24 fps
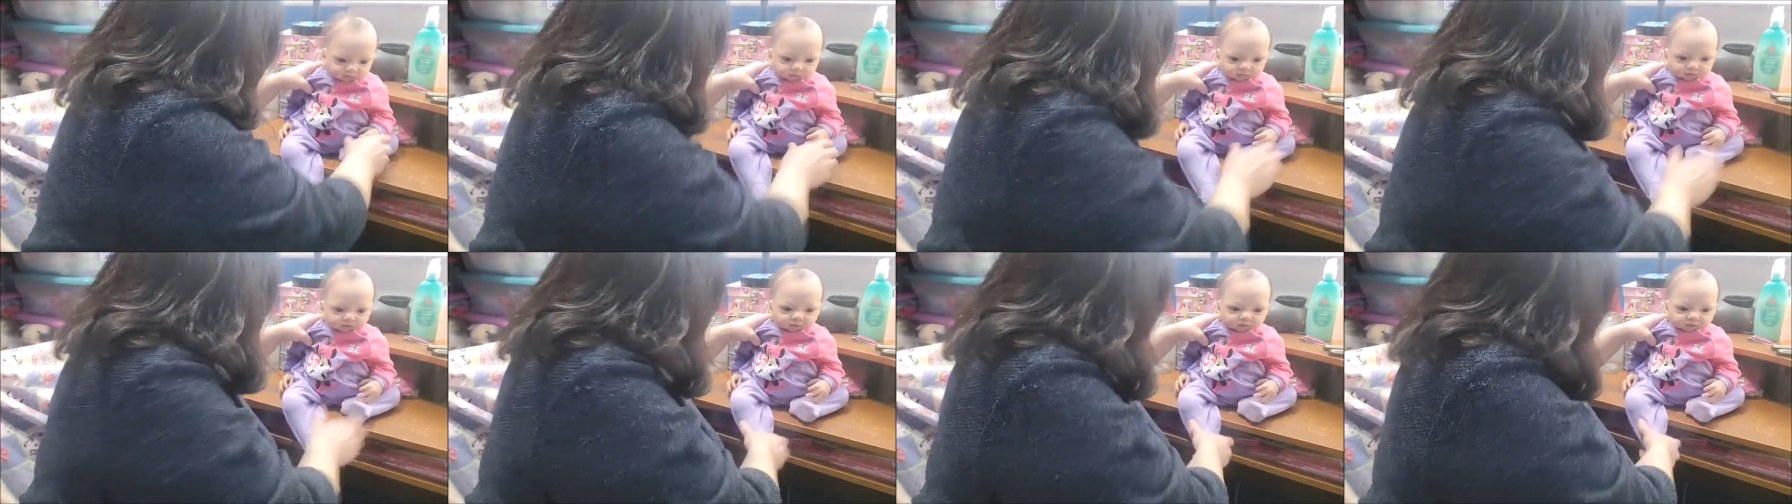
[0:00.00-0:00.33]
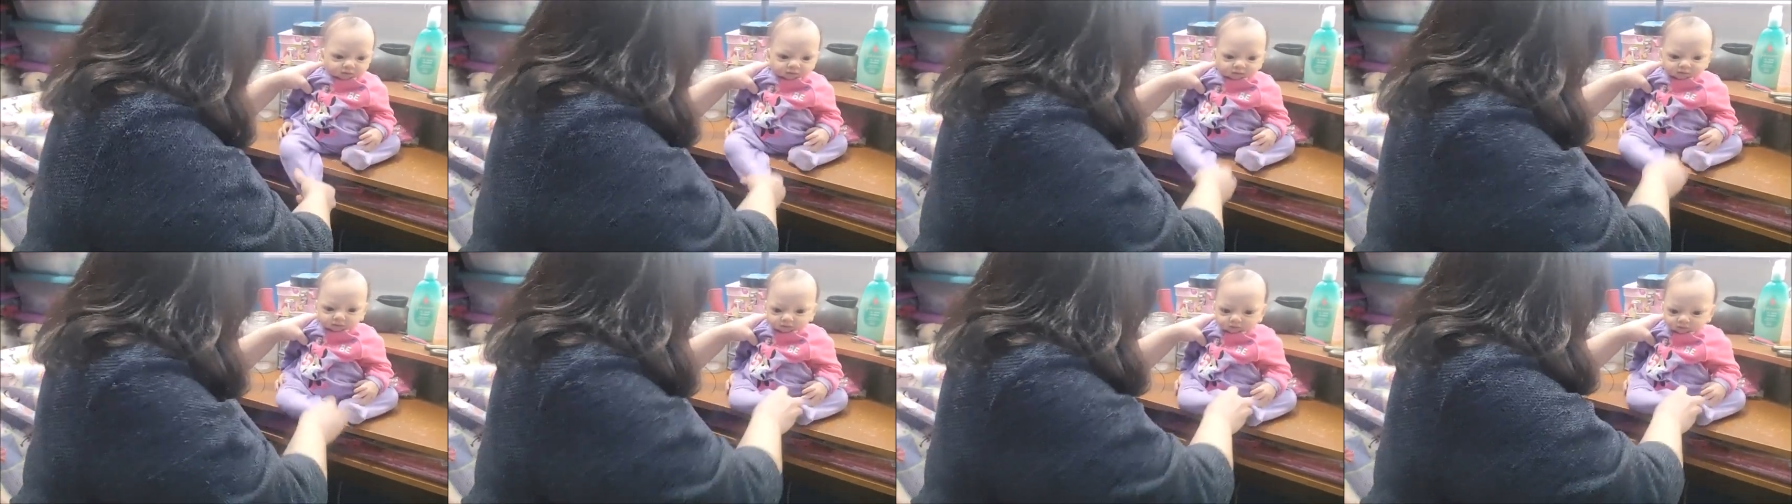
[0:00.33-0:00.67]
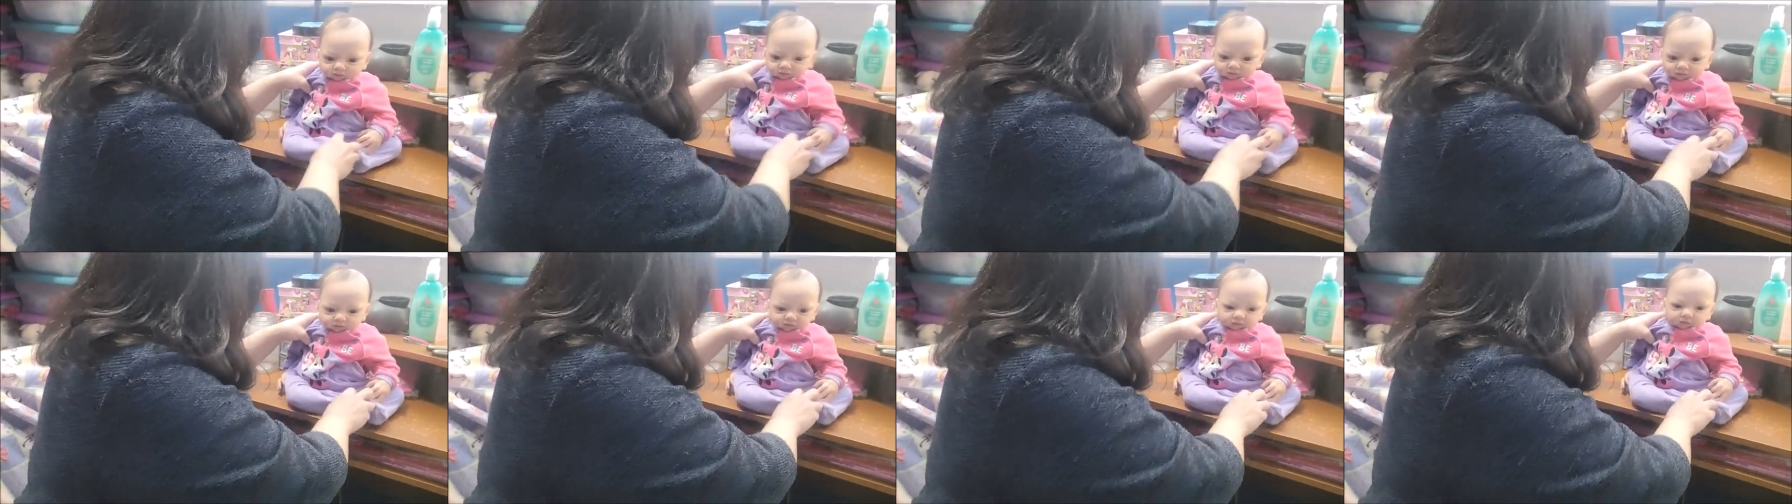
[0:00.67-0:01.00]
well, uh,
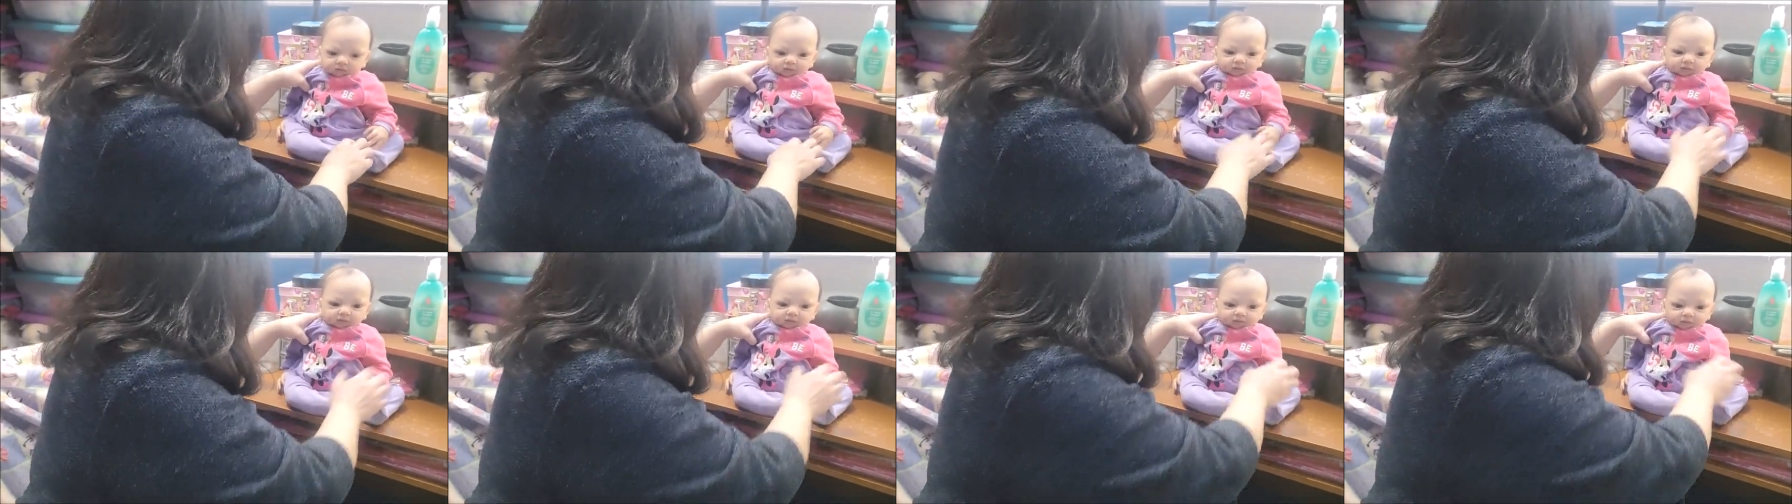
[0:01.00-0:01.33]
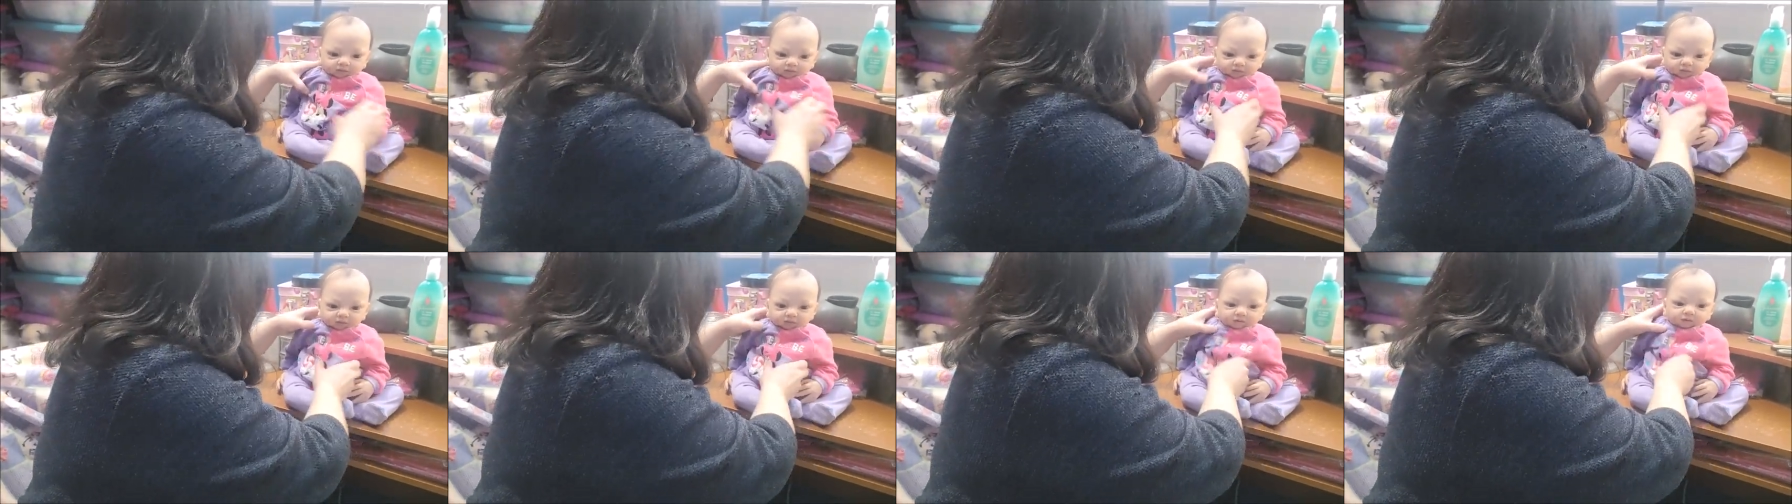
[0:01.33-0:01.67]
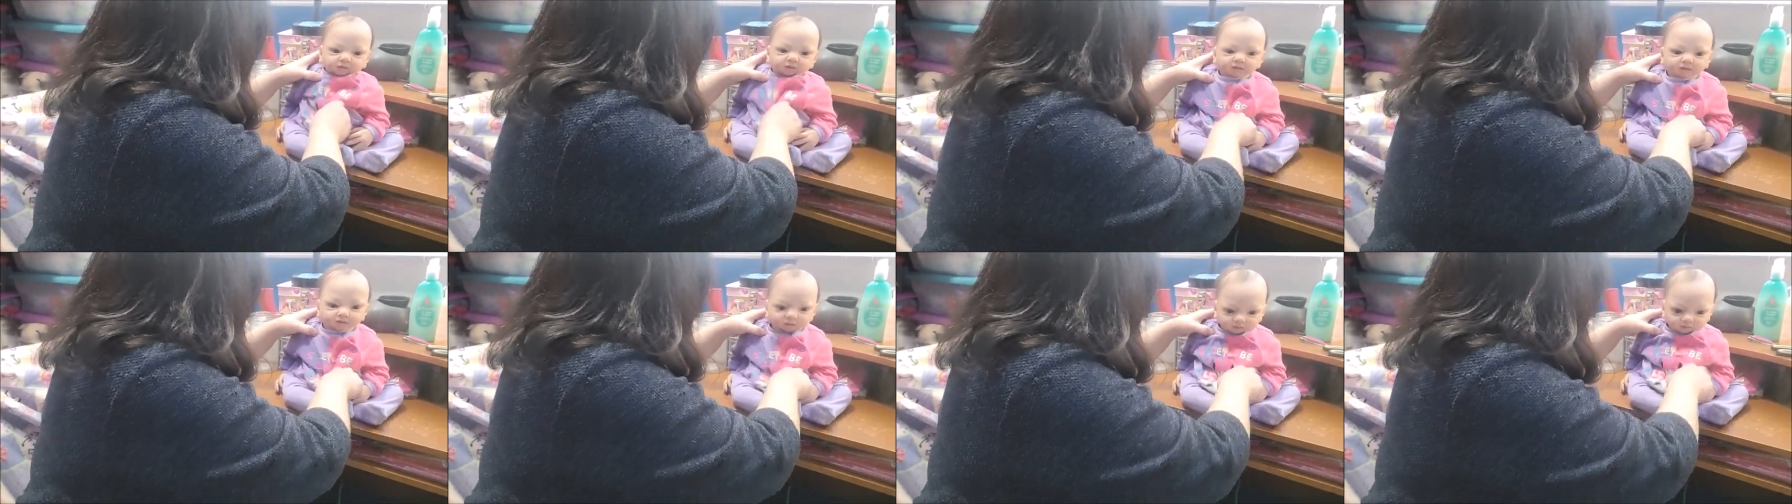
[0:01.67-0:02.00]
she has been on the
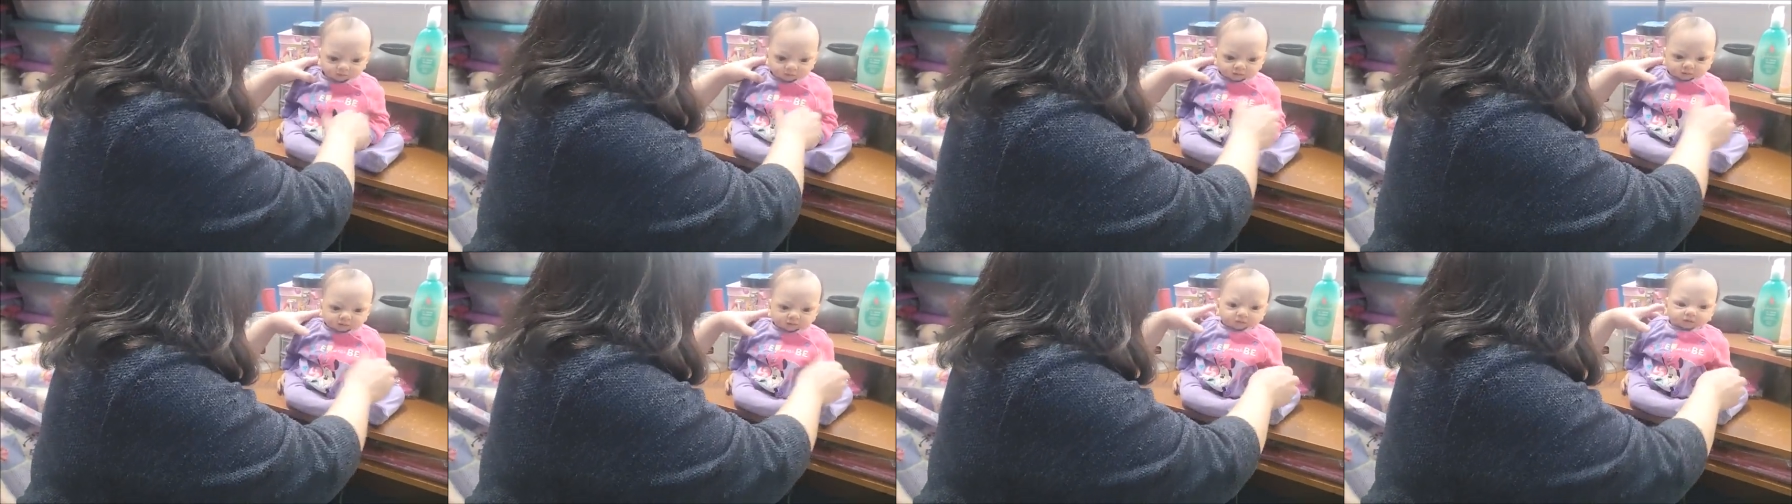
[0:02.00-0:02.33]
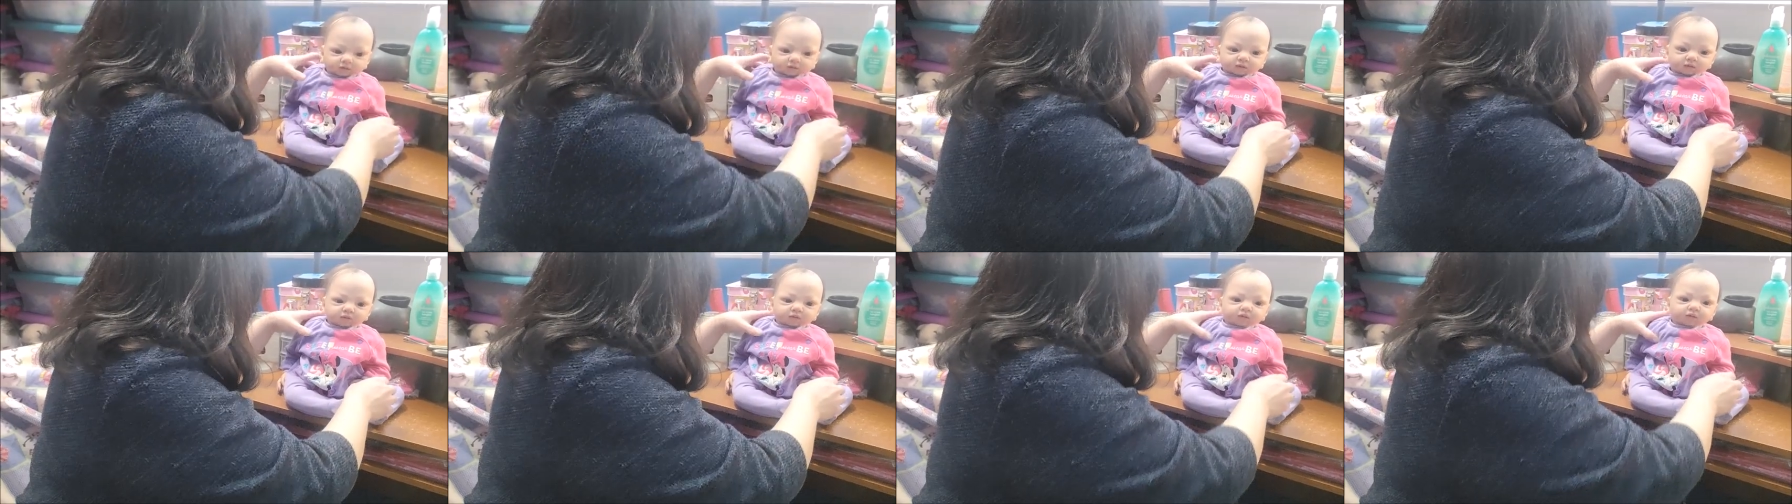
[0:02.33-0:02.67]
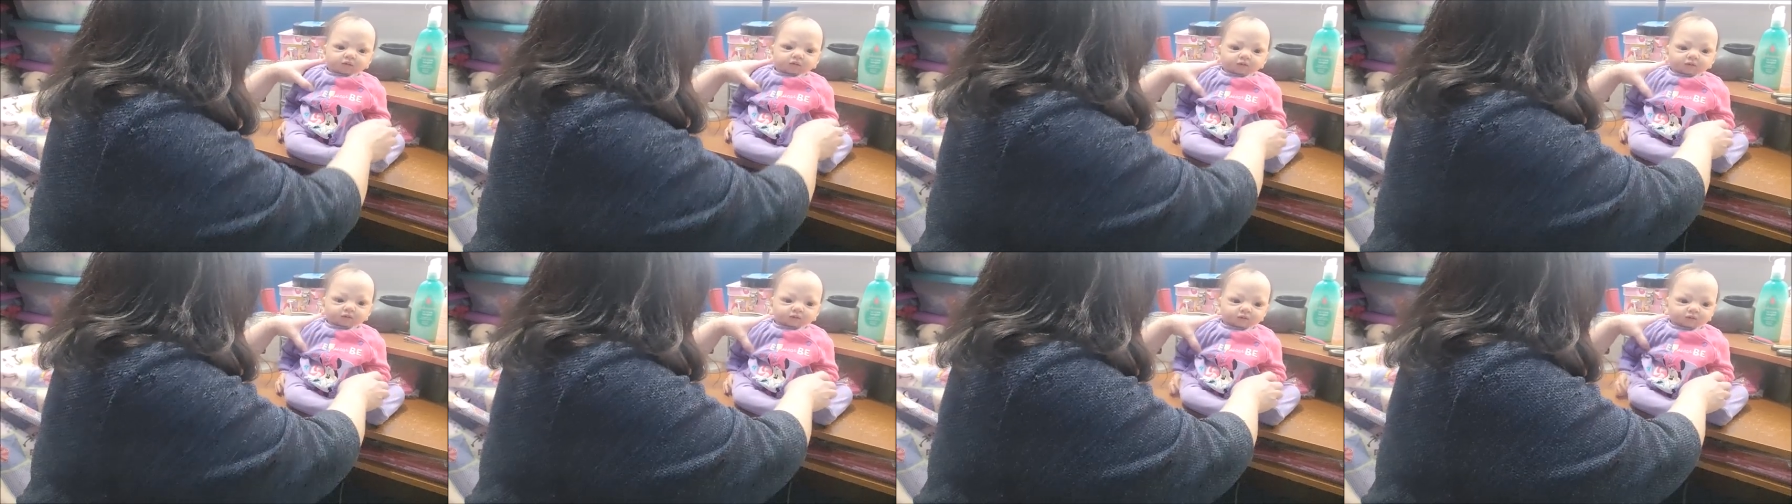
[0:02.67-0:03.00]
floor.
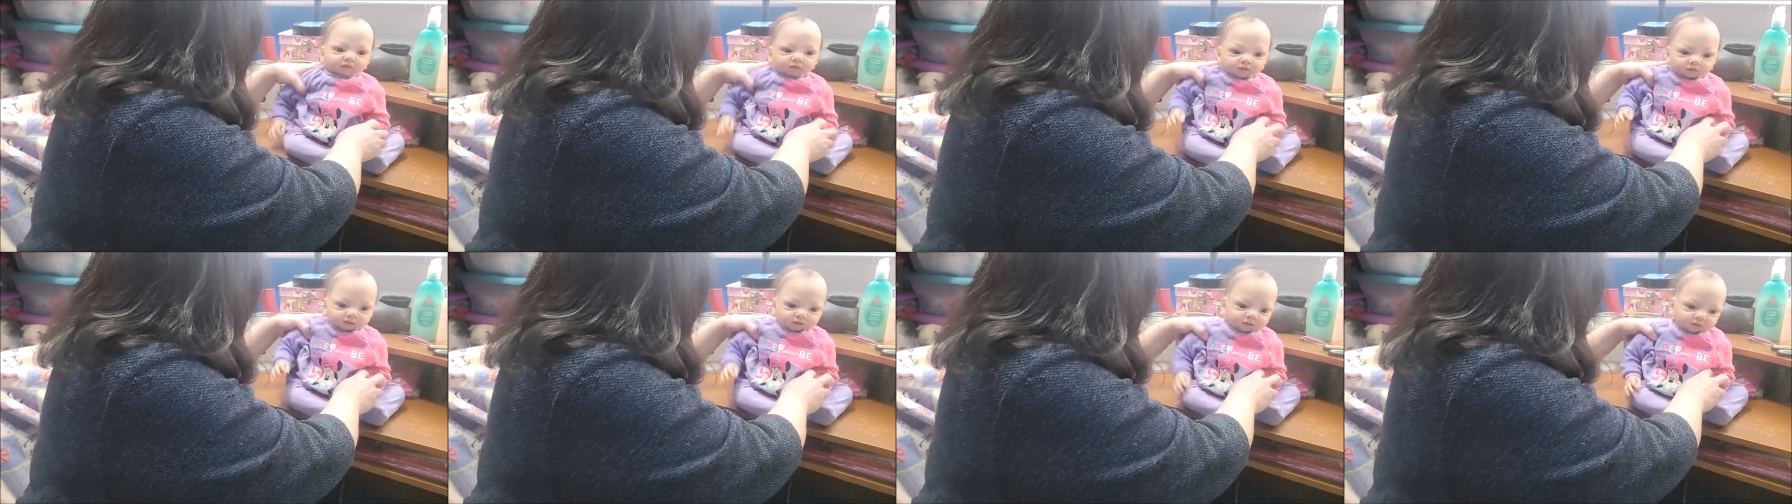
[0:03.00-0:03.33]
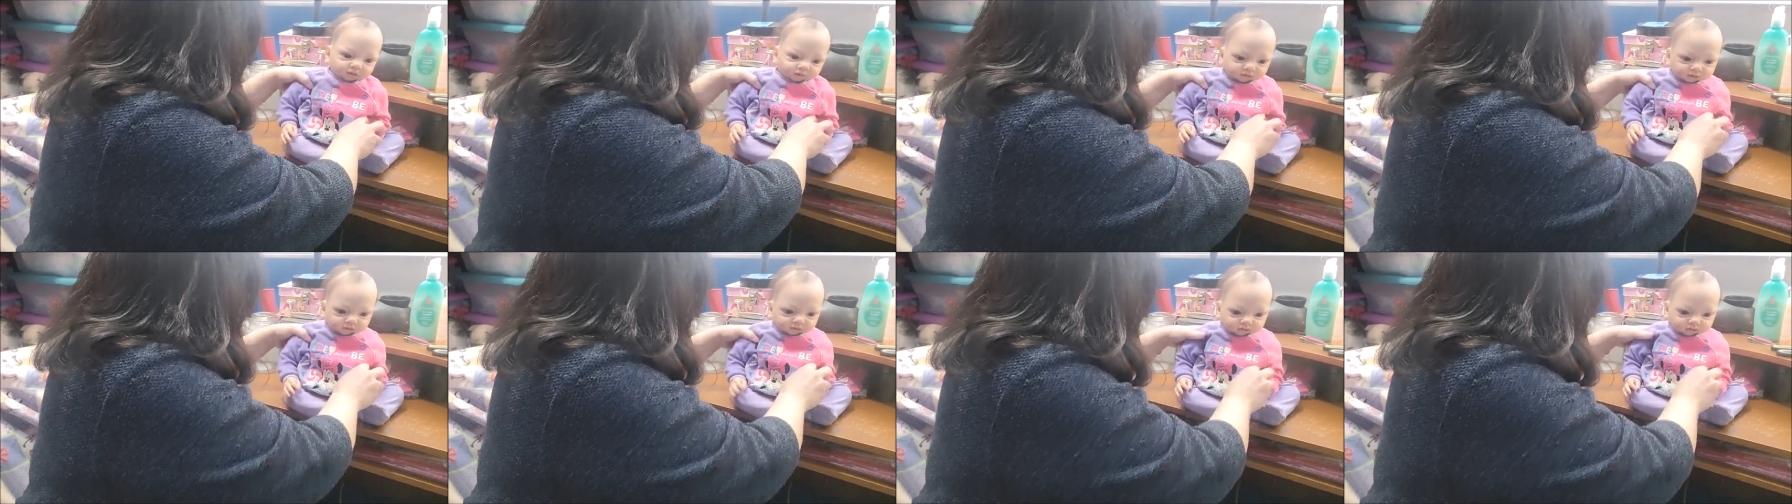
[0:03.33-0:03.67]
But if I sit her